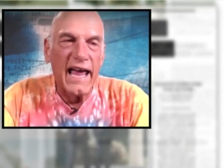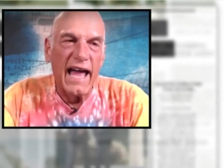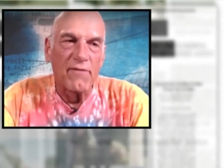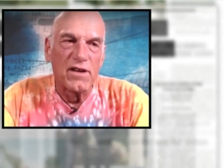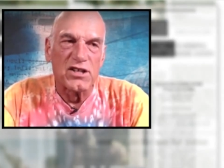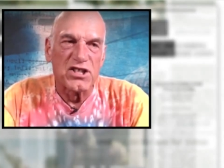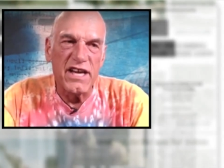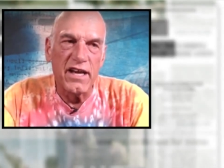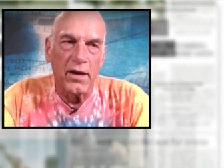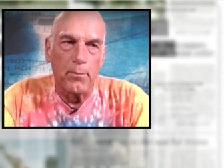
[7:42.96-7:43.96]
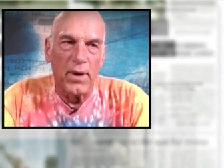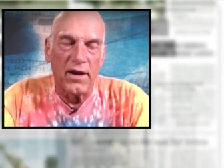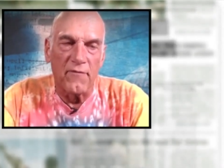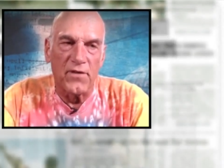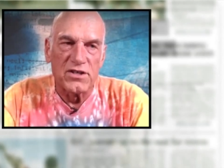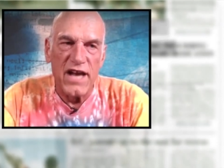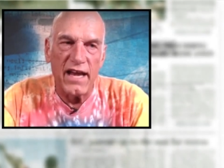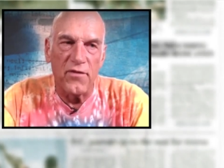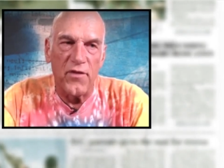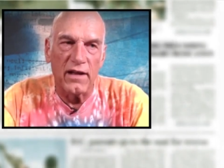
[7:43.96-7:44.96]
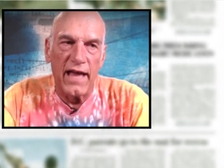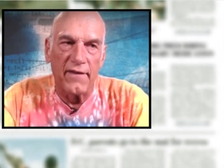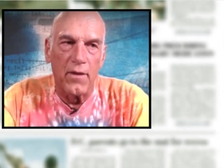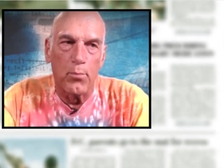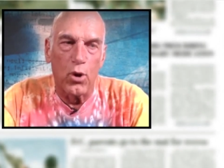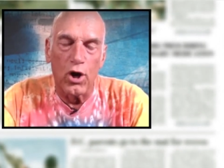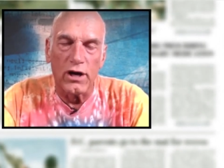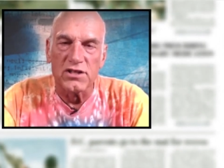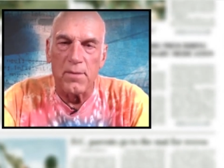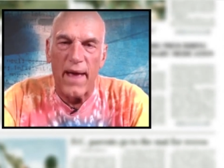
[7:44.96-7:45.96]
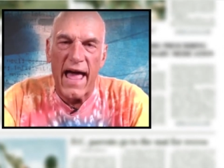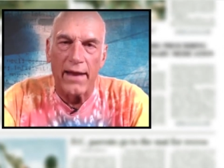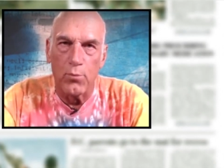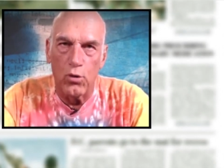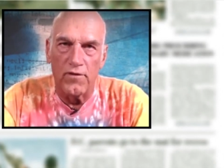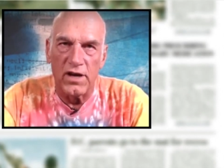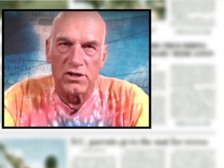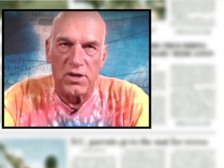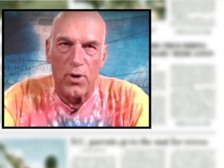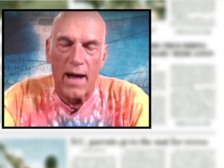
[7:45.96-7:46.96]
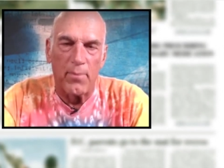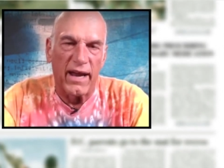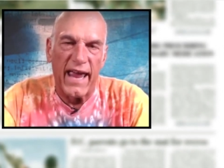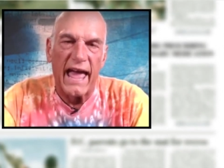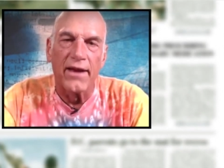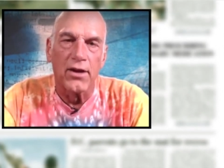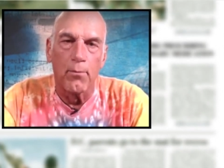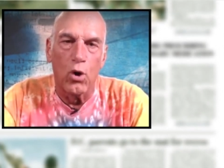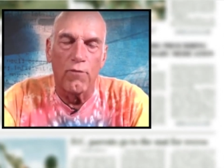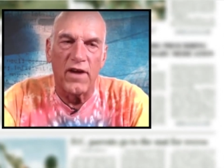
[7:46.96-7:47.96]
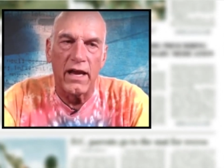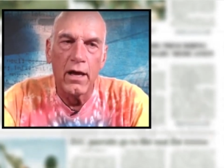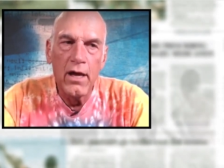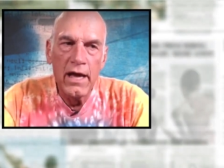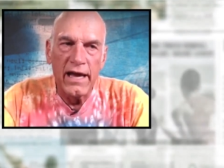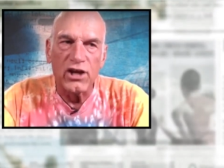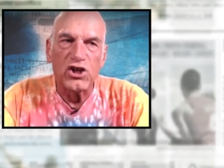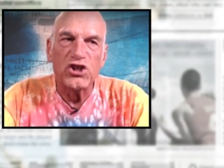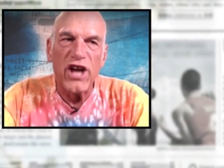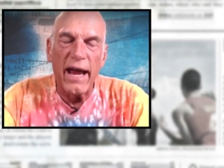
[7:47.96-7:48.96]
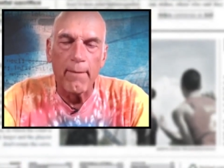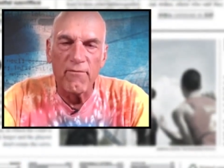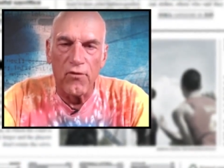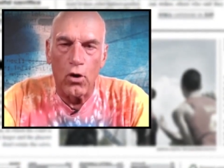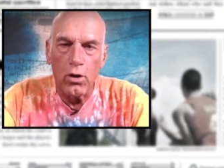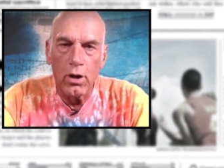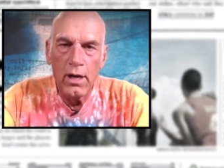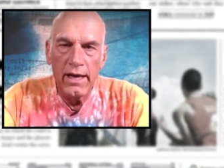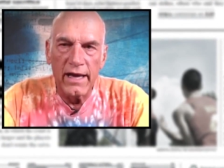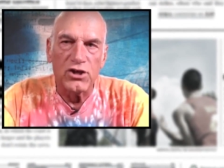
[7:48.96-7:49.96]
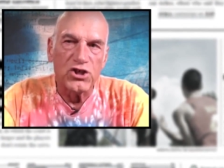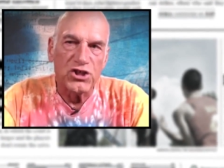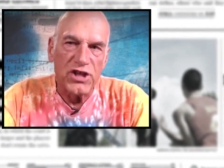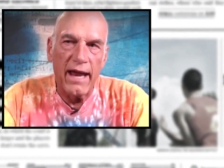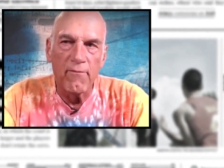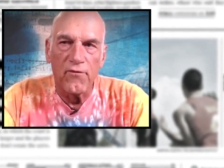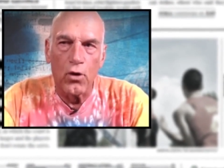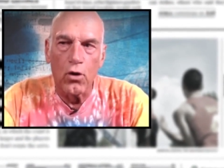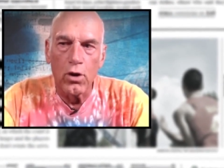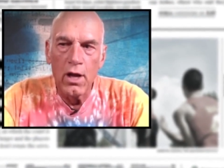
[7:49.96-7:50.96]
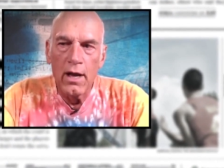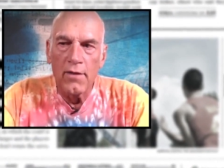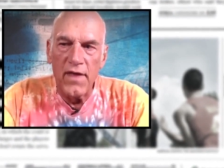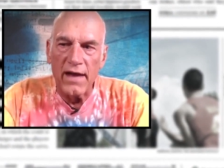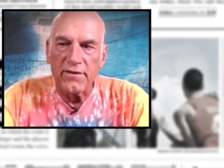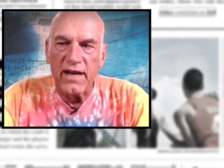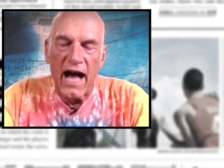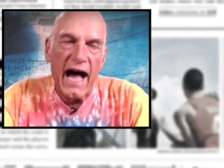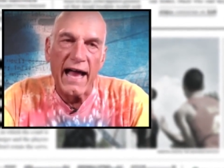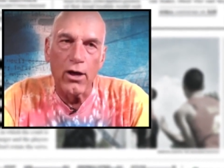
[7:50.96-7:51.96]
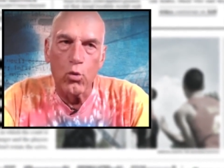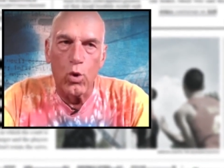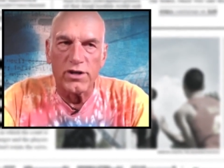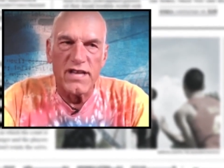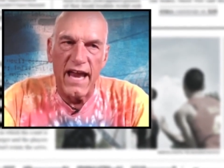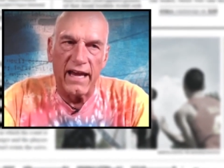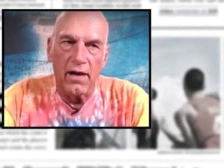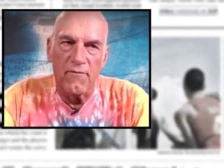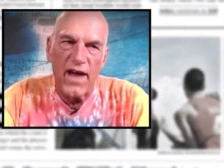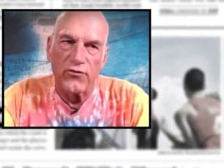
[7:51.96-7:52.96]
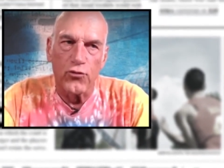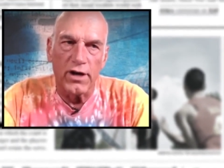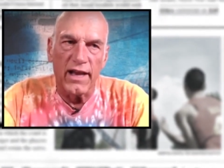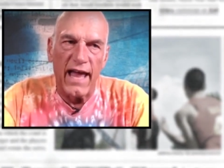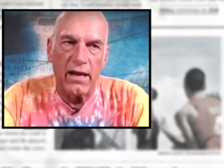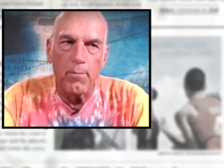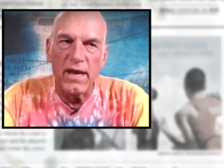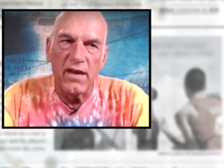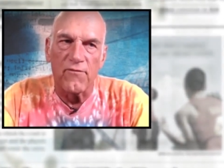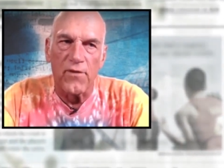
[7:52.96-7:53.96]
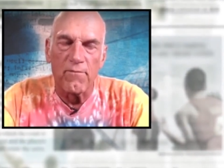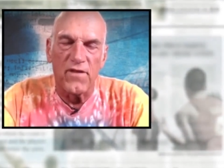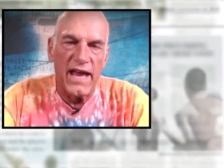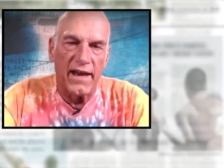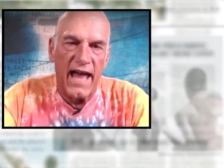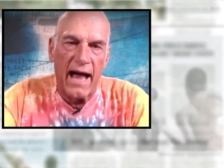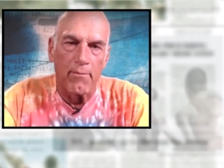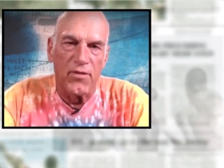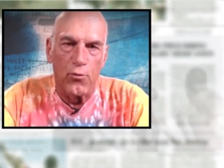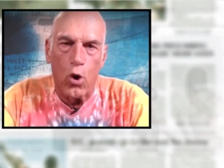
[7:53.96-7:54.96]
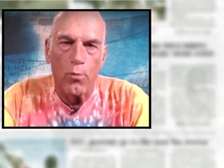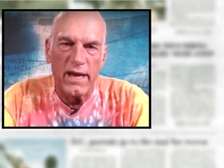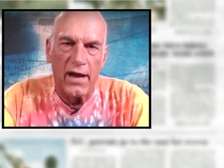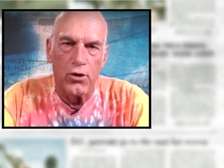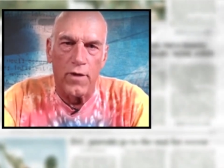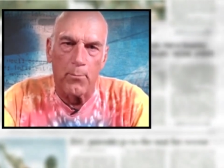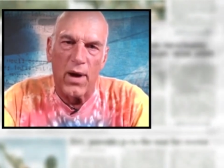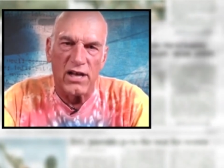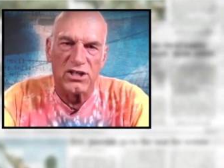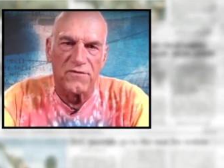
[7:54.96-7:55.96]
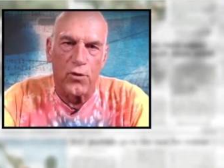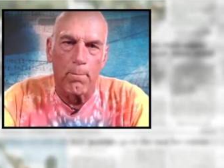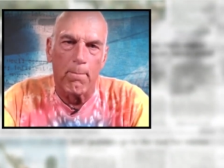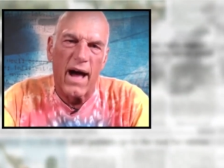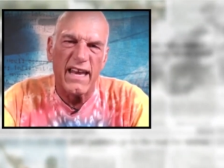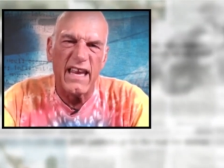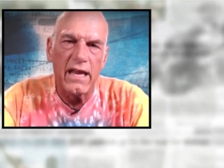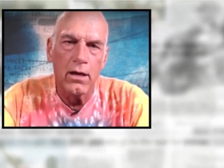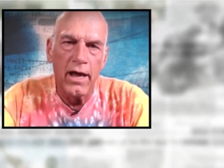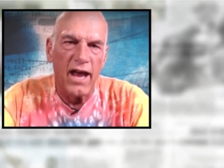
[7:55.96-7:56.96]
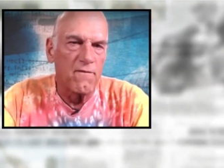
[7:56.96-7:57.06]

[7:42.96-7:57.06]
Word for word: I haven't seen it, but if it's anything like the book, it's a bad movie. It's a propaganda movie. It's shameful. It's shameful that Kyle would take a veteran like me from Vietnam, throw me under the bus for money